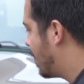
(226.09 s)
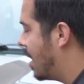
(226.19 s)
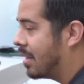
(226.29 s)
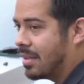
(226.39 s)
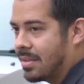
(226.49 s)

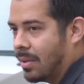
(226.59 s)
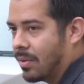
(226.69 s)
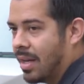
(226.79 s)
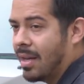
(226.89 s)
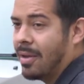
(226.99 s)
product is so
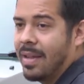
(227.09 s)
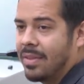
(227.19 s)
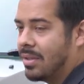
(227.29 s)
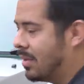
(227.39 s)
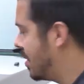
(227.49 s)
great. All you have
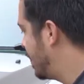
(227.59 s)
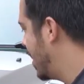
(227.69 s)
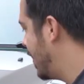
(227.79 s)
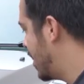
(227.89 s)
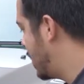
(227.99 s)
to do is
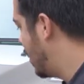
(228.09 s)
pretty much